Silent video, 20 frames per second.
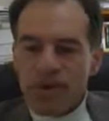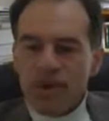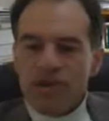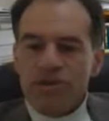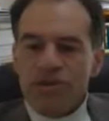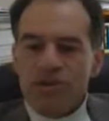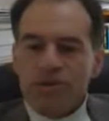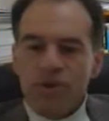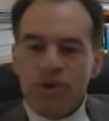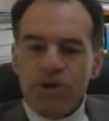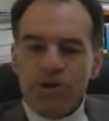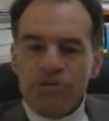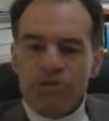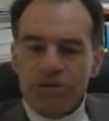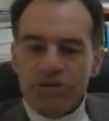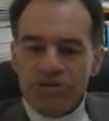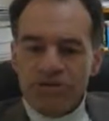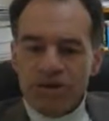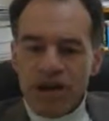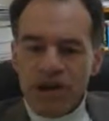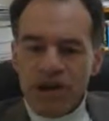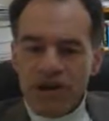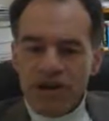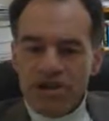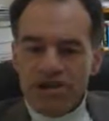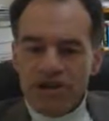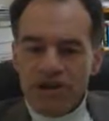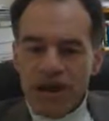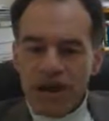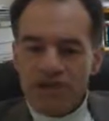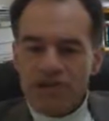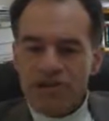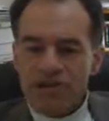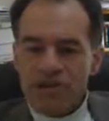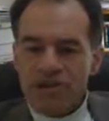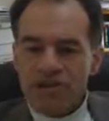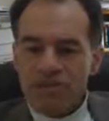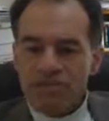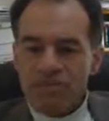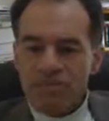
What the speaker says: The point is the Chinese are actually